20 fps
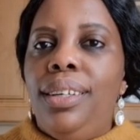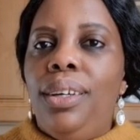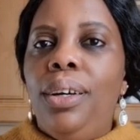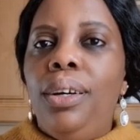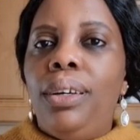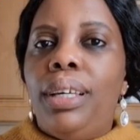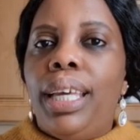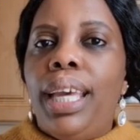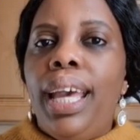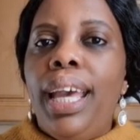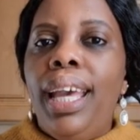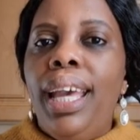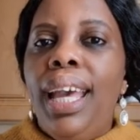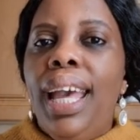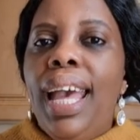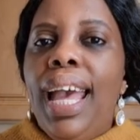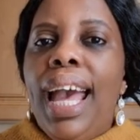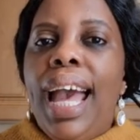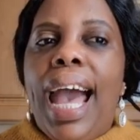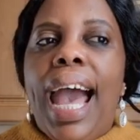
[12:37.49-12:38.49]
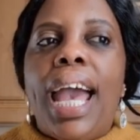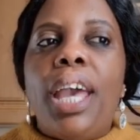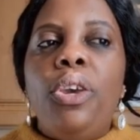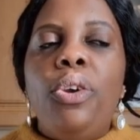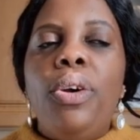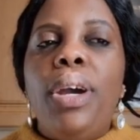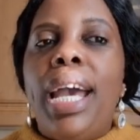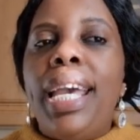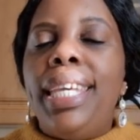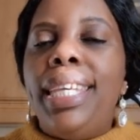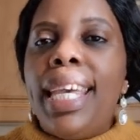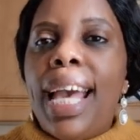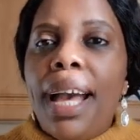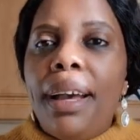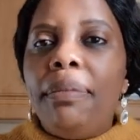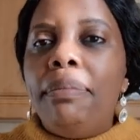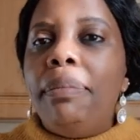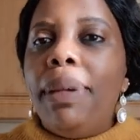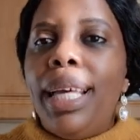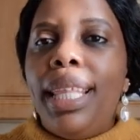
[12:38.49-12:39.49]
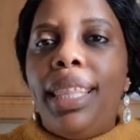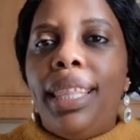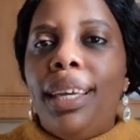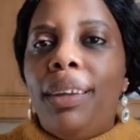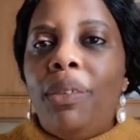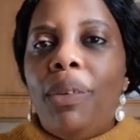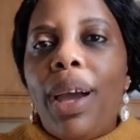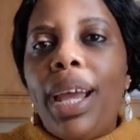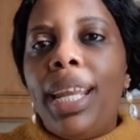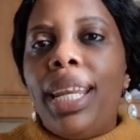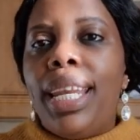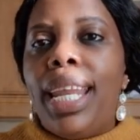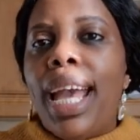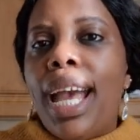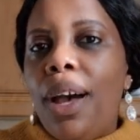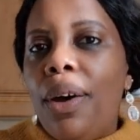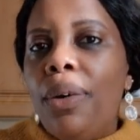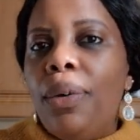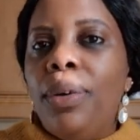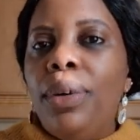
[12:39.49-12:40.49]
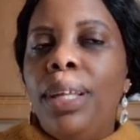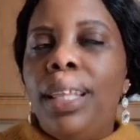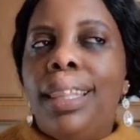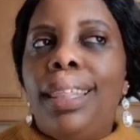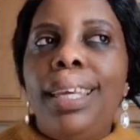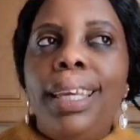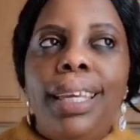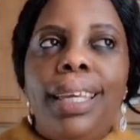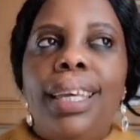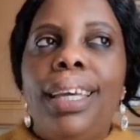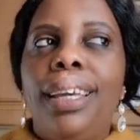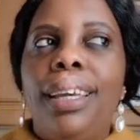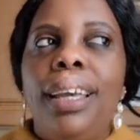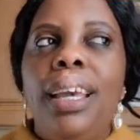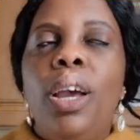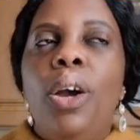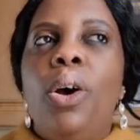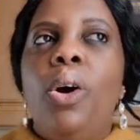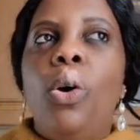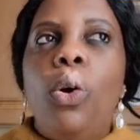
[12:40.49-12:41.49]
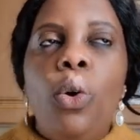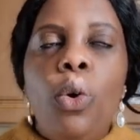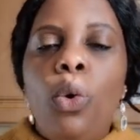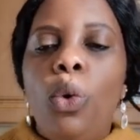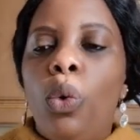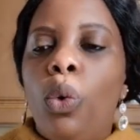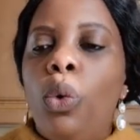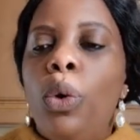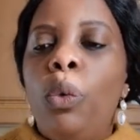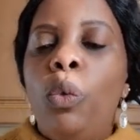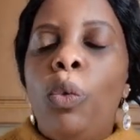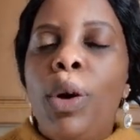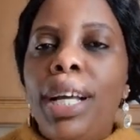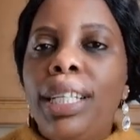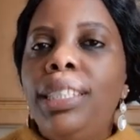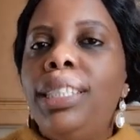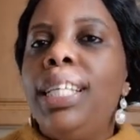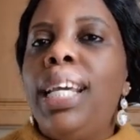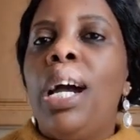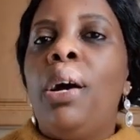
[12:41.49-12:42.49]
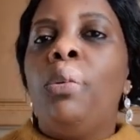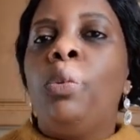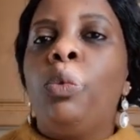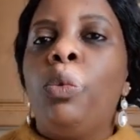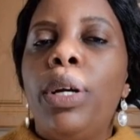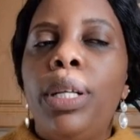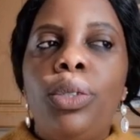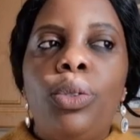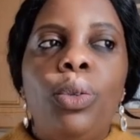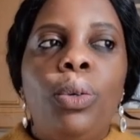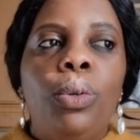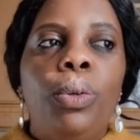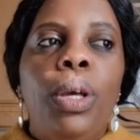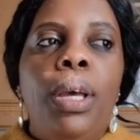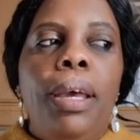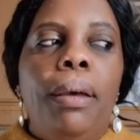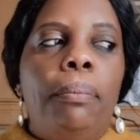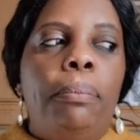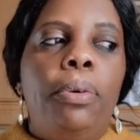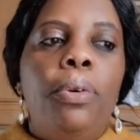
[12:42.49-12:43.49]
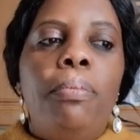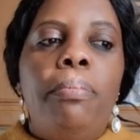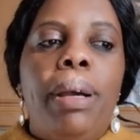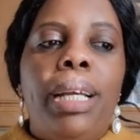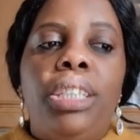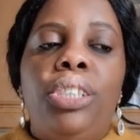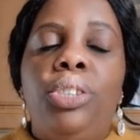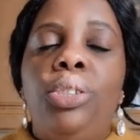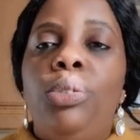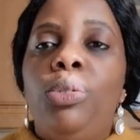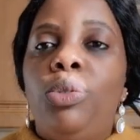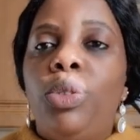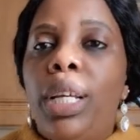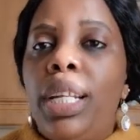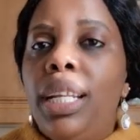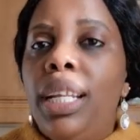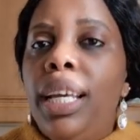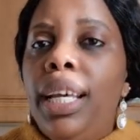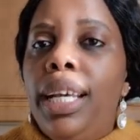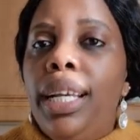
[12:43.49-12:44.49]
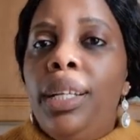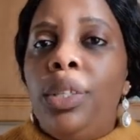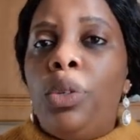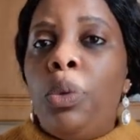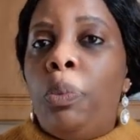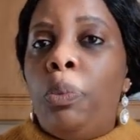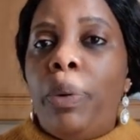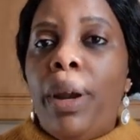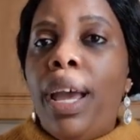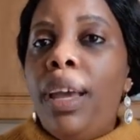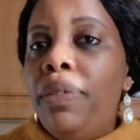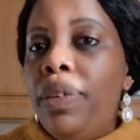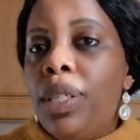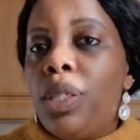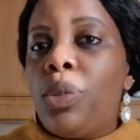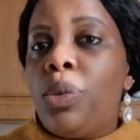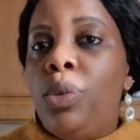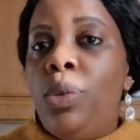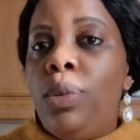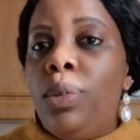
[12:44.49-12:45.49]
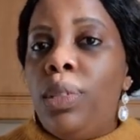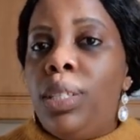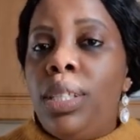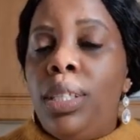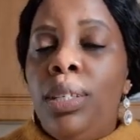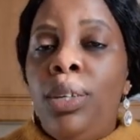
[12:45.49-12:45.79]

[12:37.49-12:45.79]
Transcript: Okay? Are you a young mother right now thinking, oh, one day I would want to put my children into private schools?